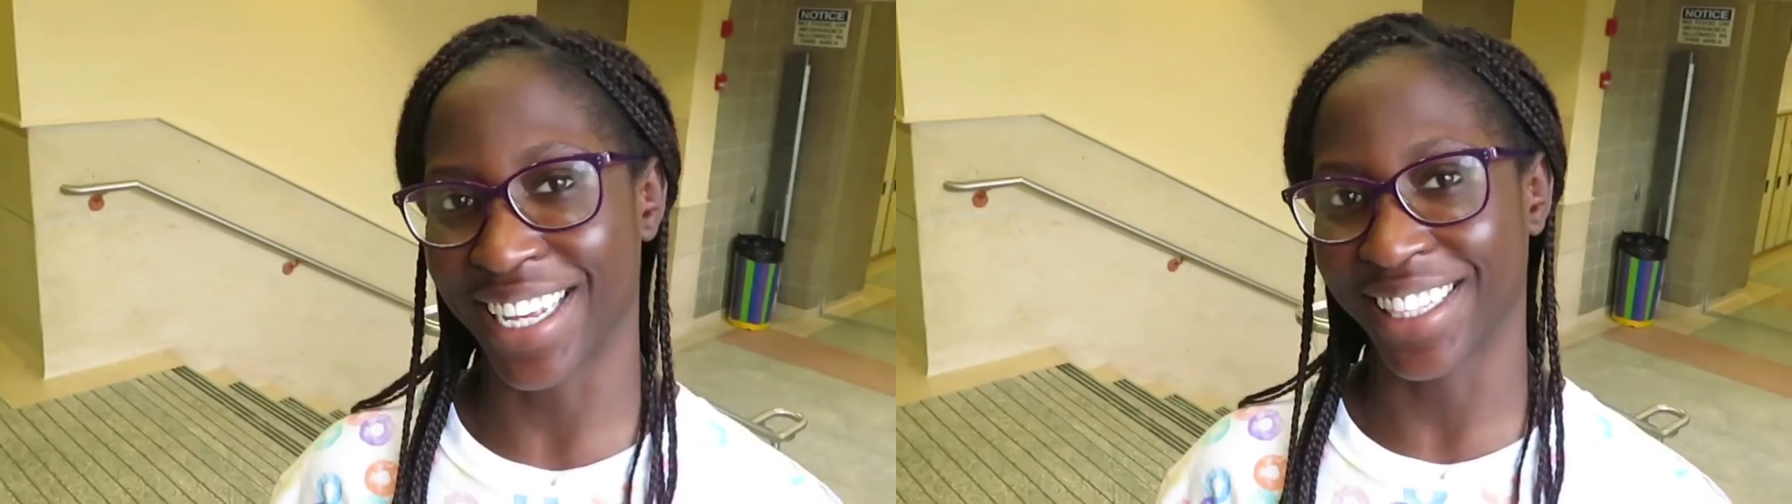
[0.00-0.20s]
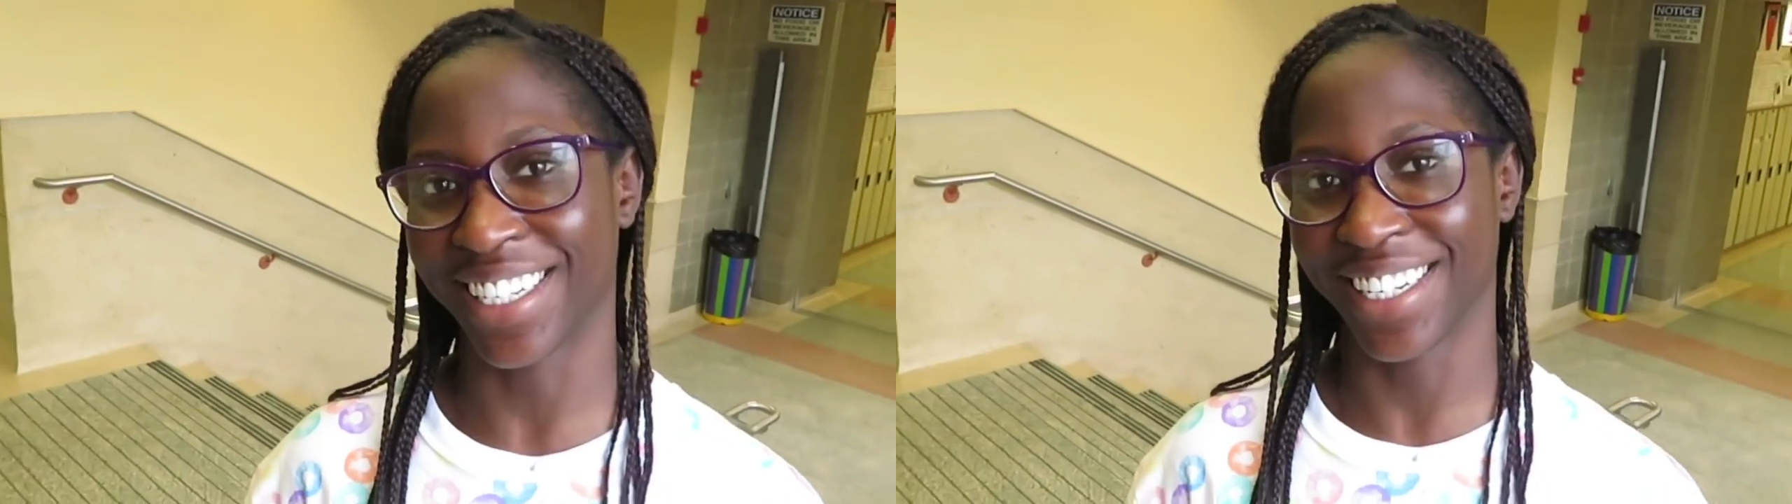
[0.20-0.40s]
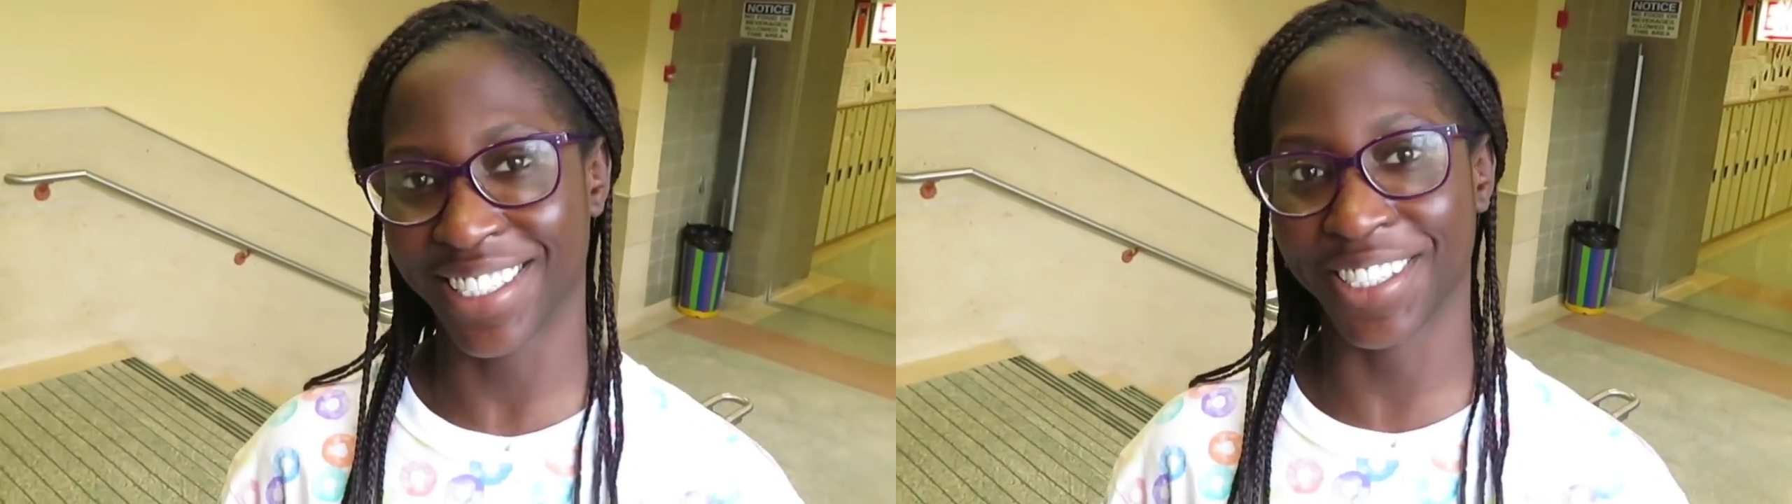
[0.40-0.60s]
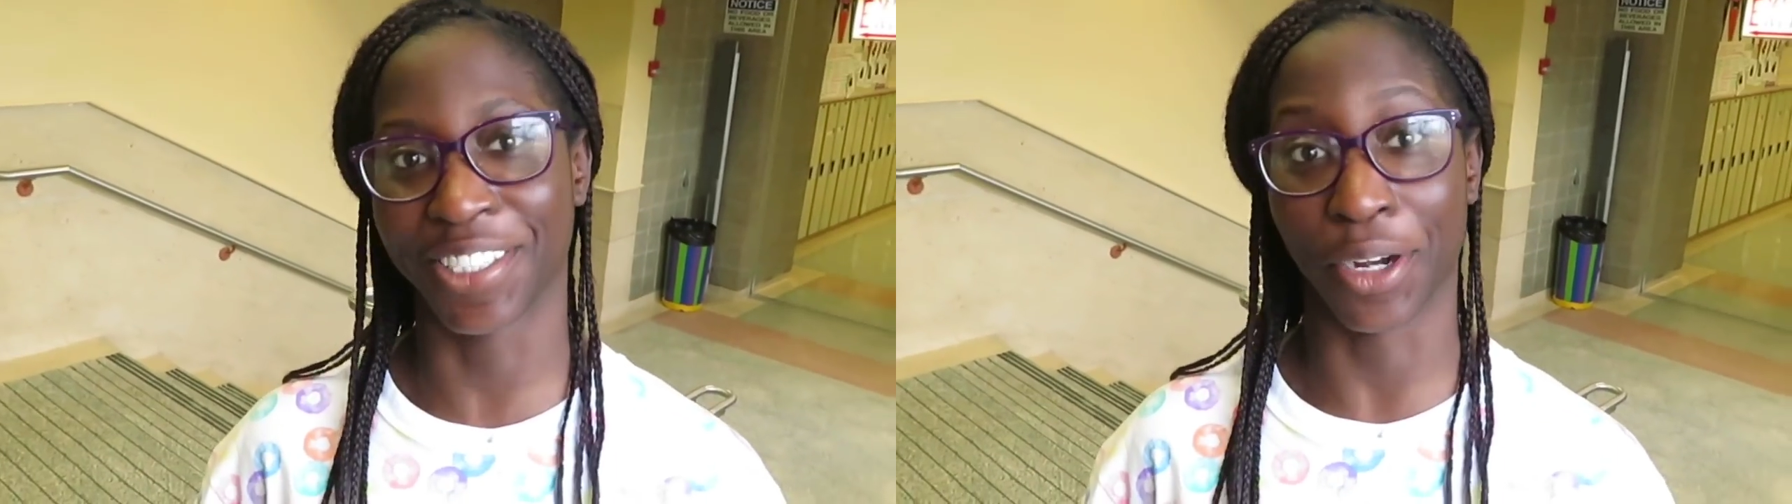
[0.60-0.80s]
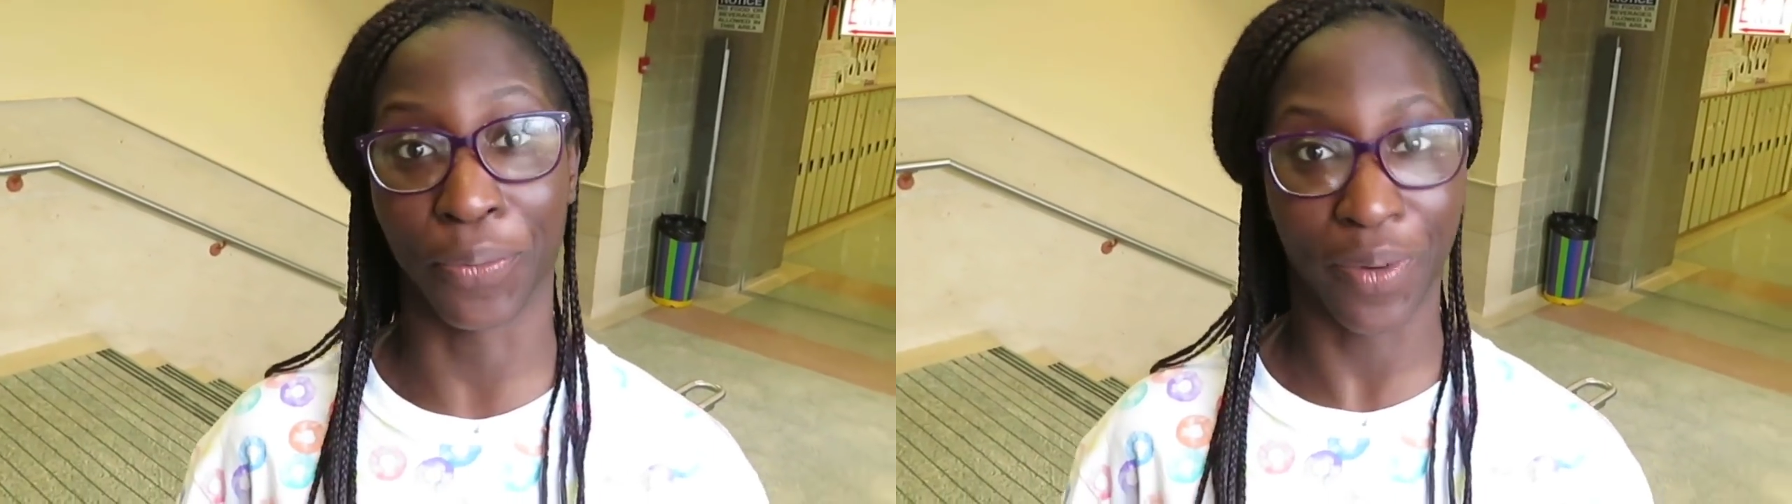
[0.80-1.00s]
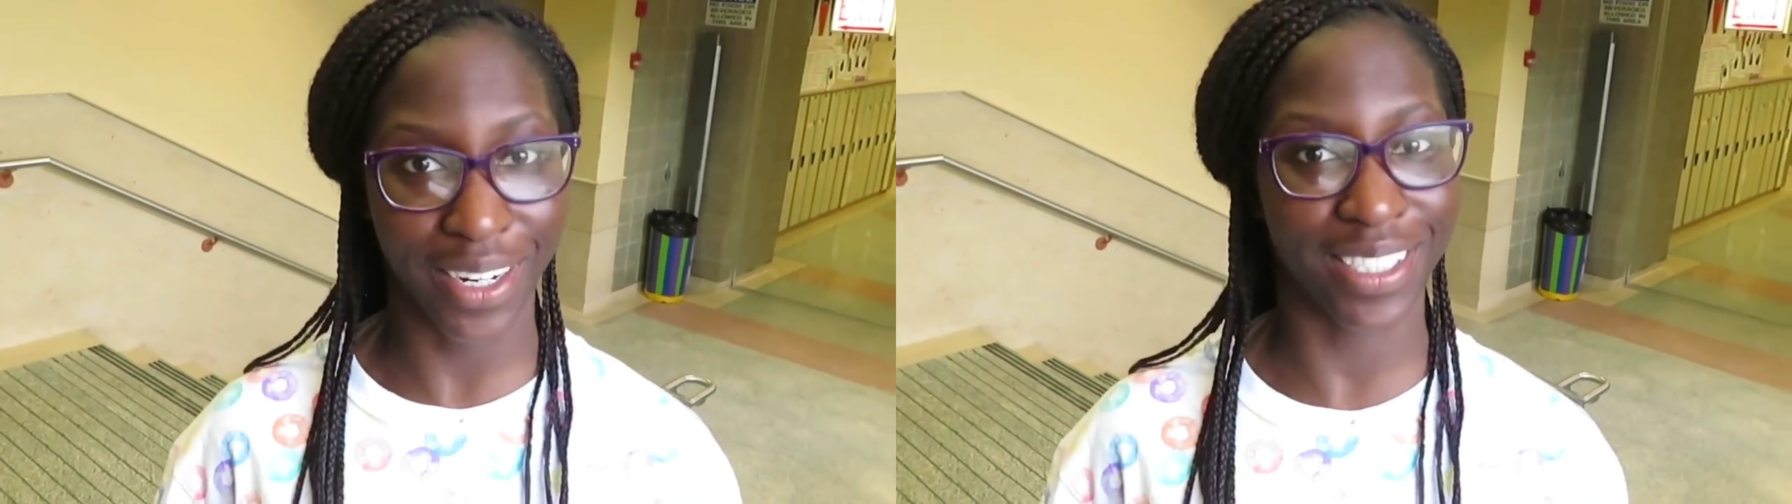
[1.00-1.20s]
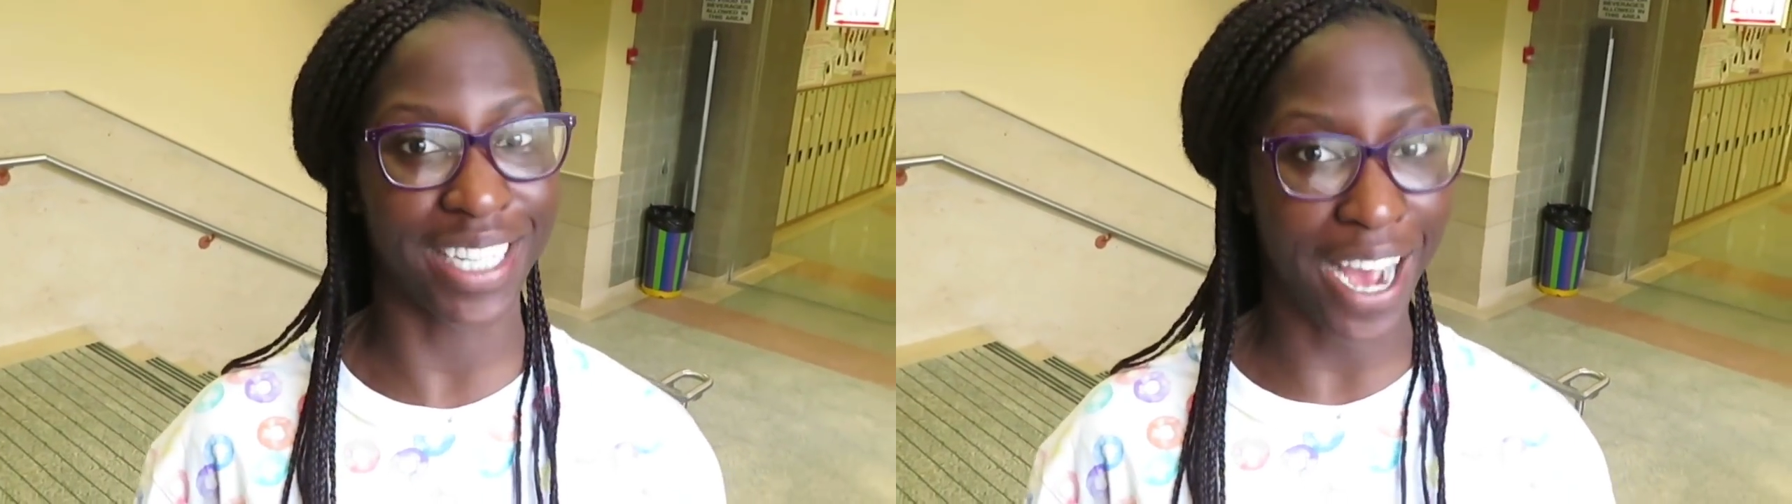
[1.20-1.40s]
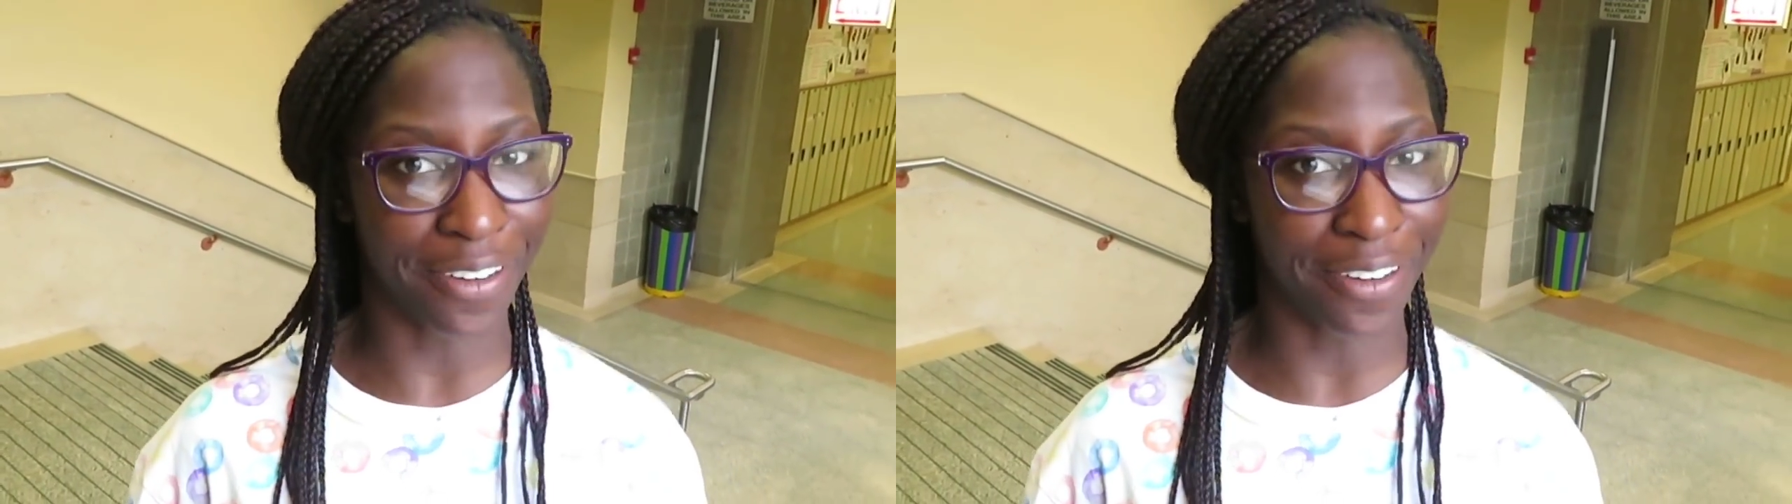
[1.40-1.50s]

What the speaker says: Jalen, this is your worst